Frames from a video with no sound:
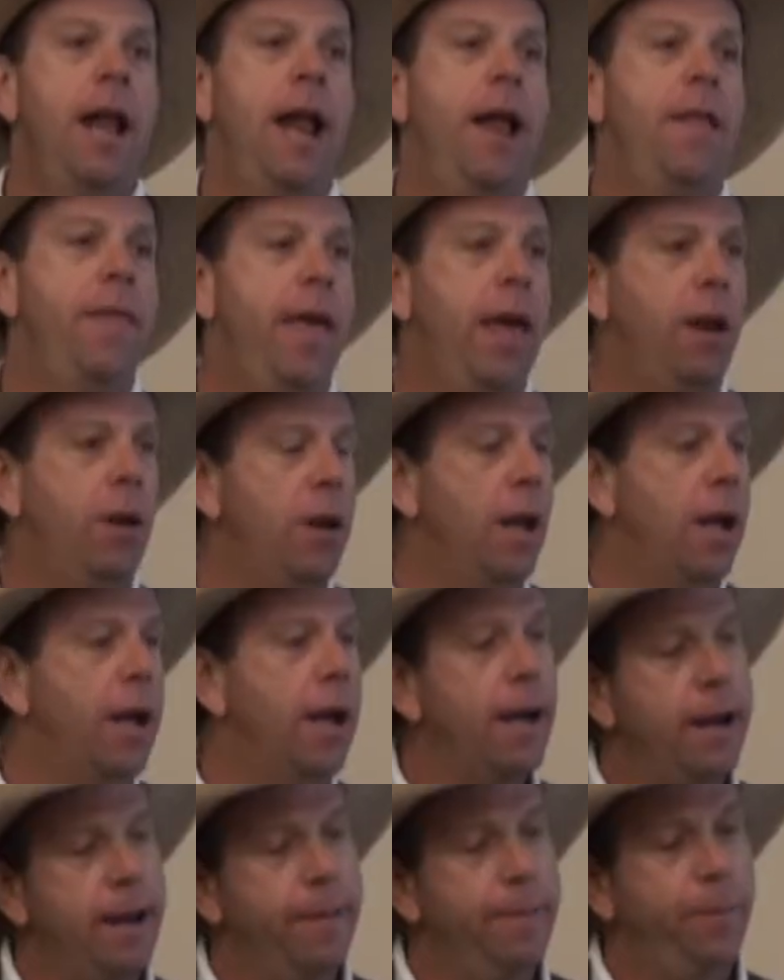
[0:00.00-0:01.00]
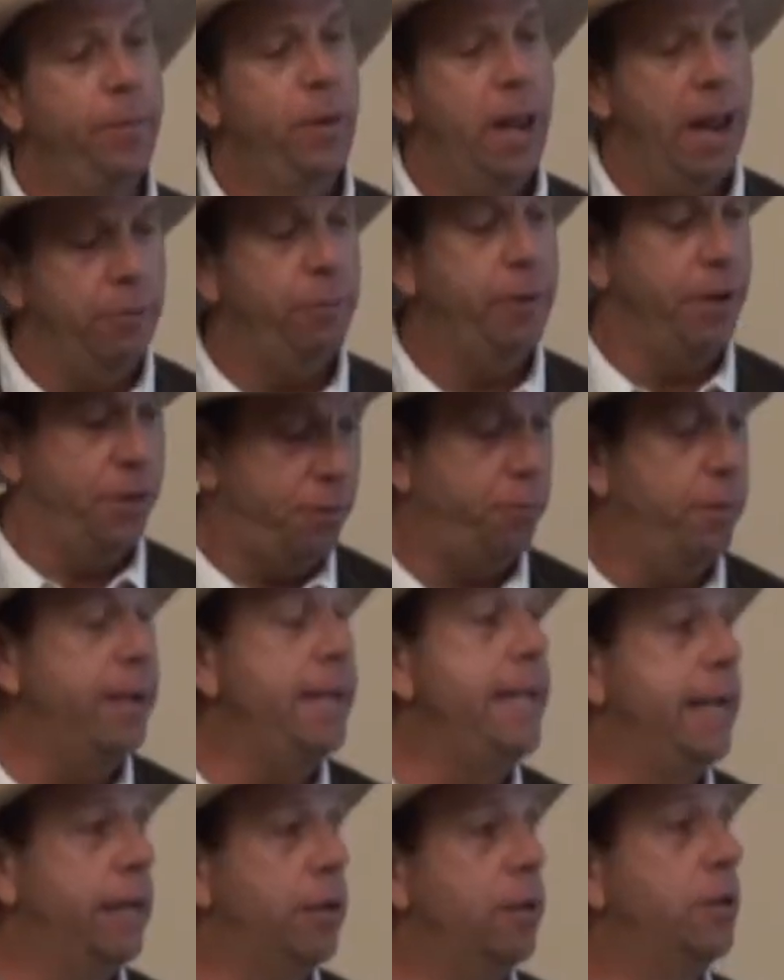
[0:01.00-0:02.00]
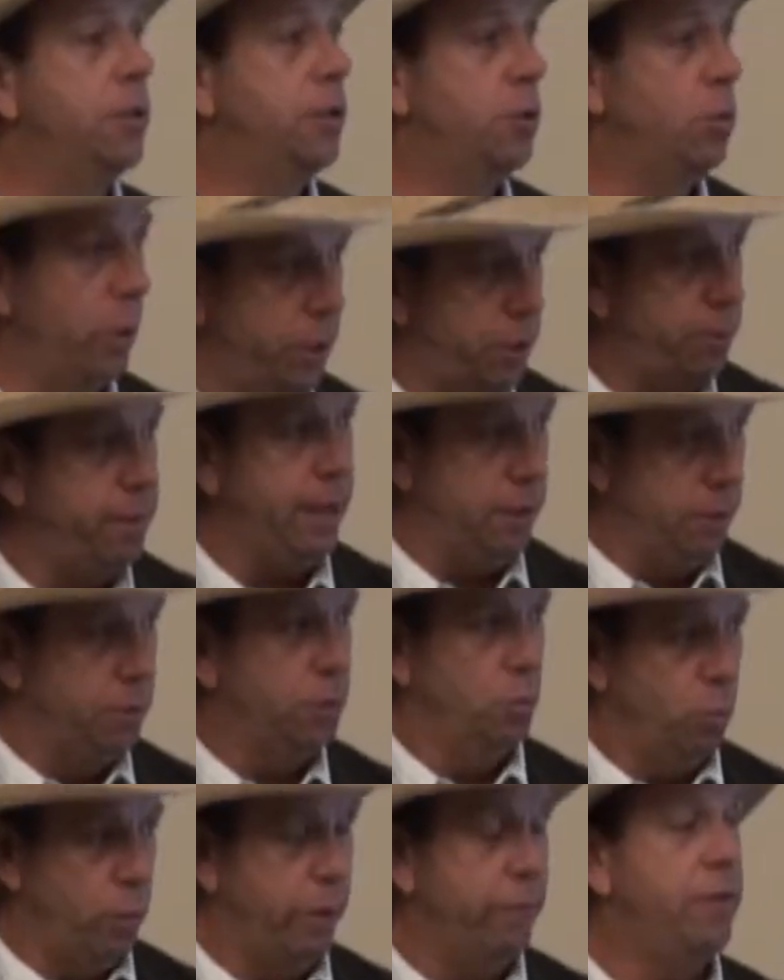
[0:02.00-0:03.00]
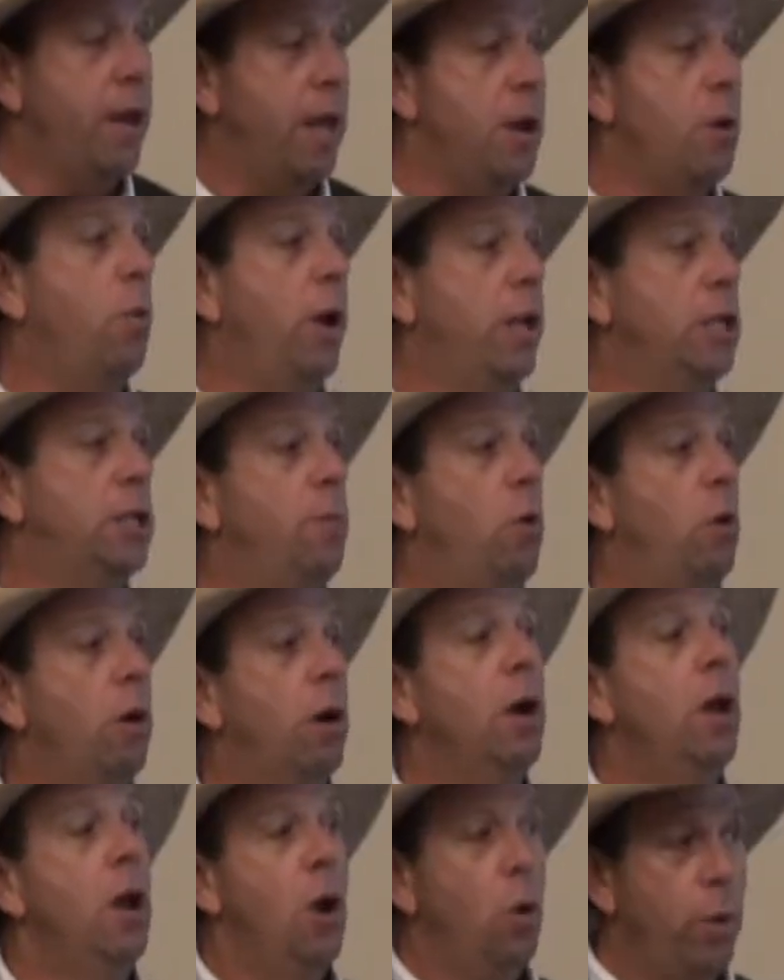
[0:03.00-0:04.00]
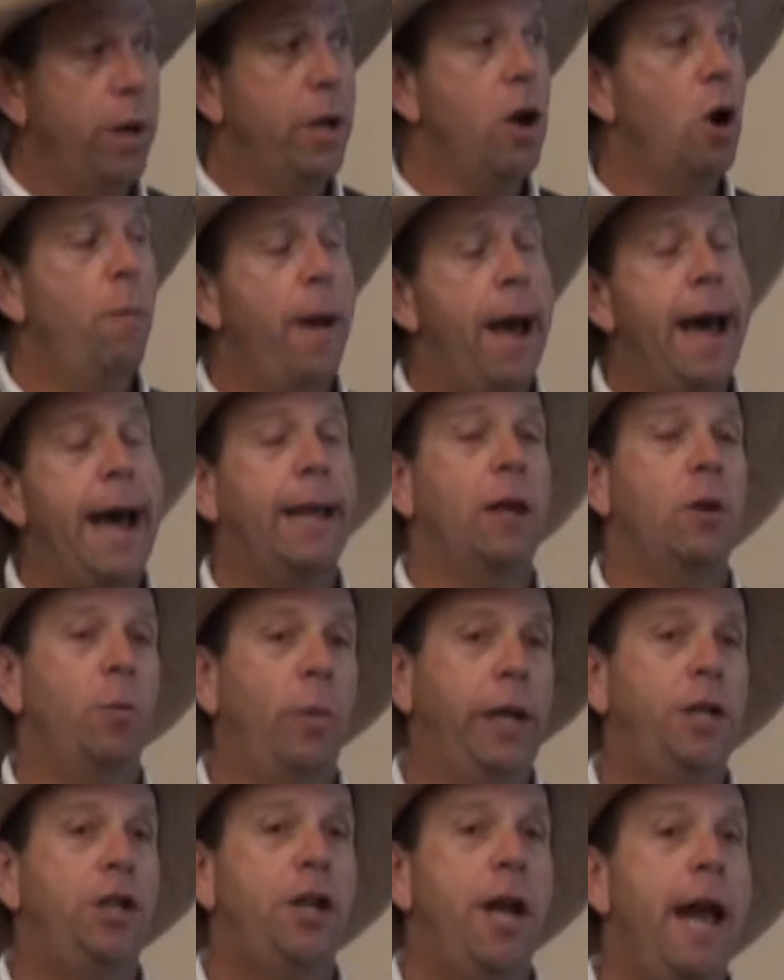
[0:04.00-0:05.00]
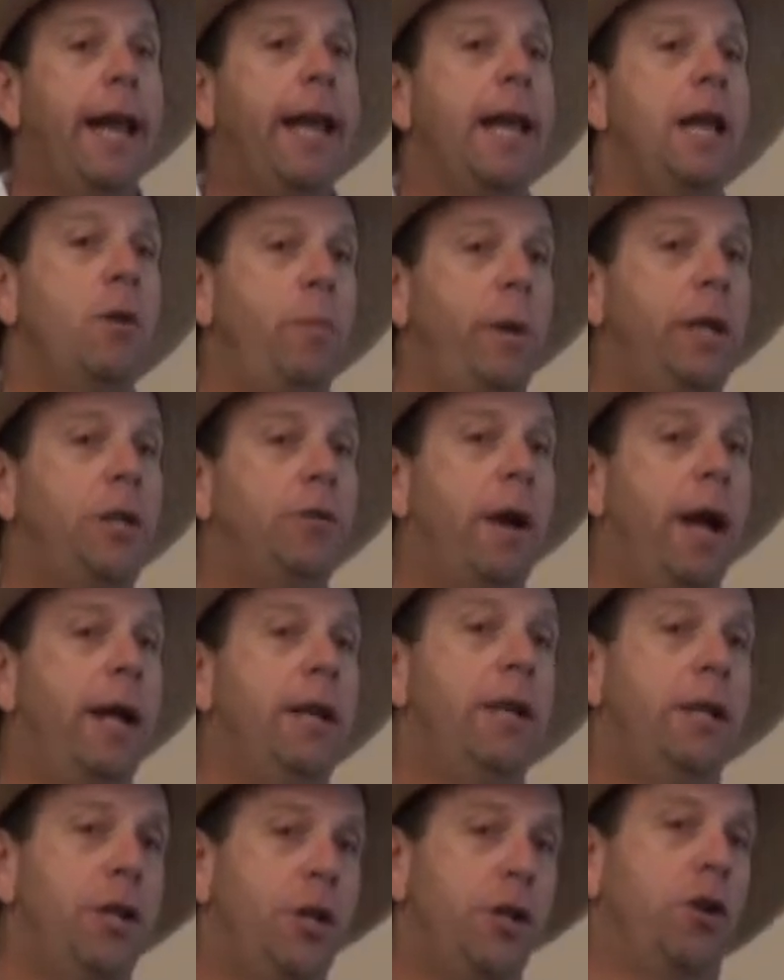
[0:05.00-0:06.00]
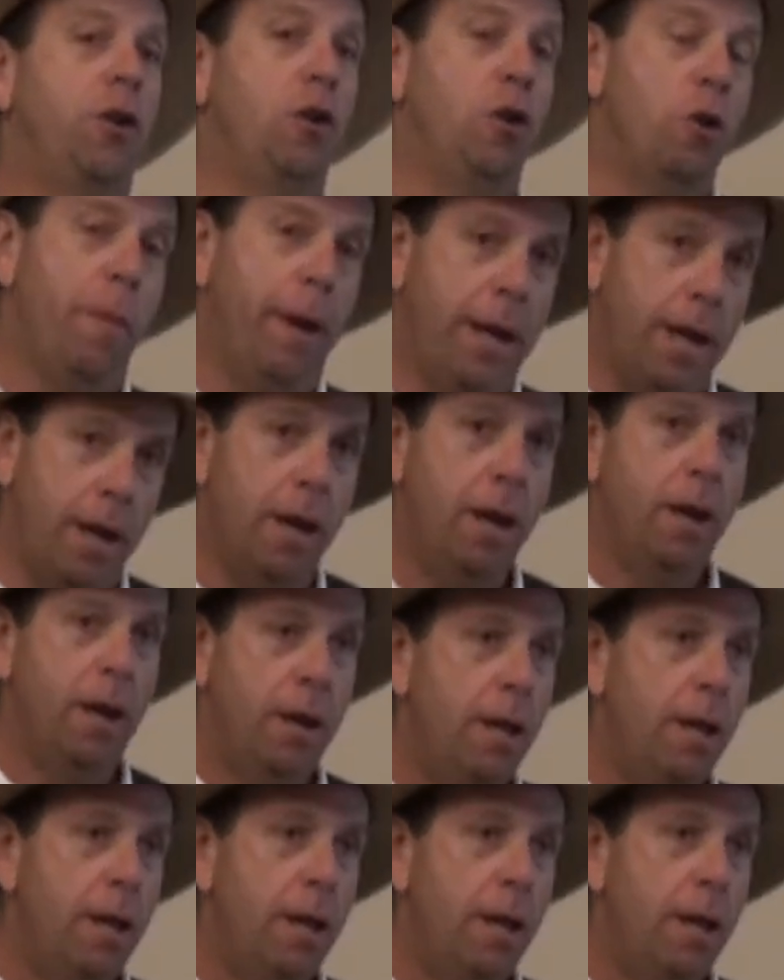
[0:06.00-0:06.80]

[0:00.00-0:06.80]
And then every 3 years, which means we've done it once more, we go back and we check it and we try to determine